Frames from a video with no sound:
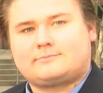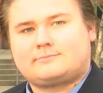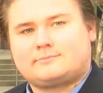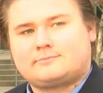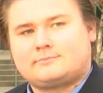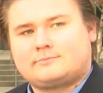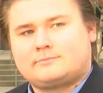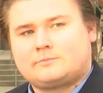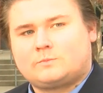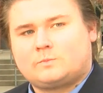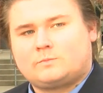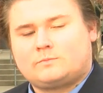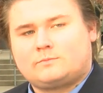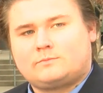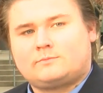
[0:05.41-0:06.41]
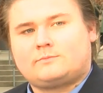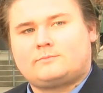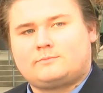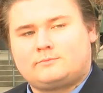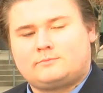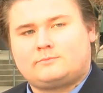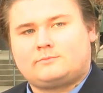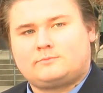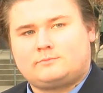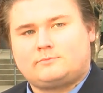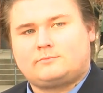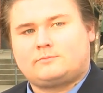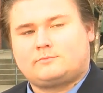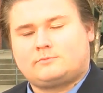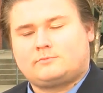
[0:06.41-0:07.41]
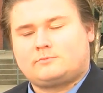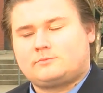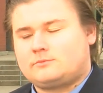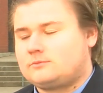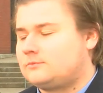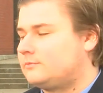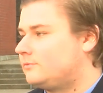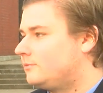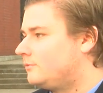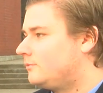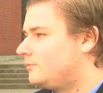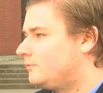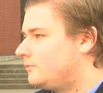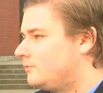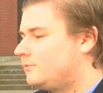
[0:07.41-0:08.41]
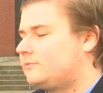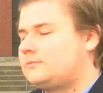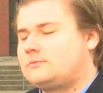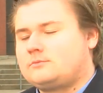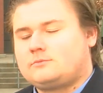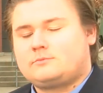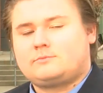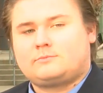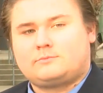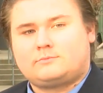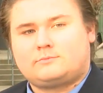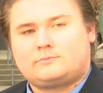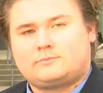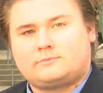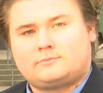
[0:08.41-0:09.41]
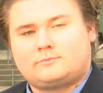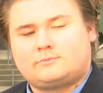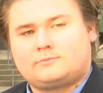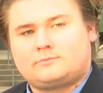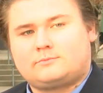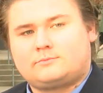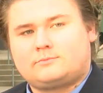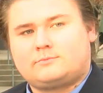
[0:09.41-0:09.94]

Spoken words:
(not speaking)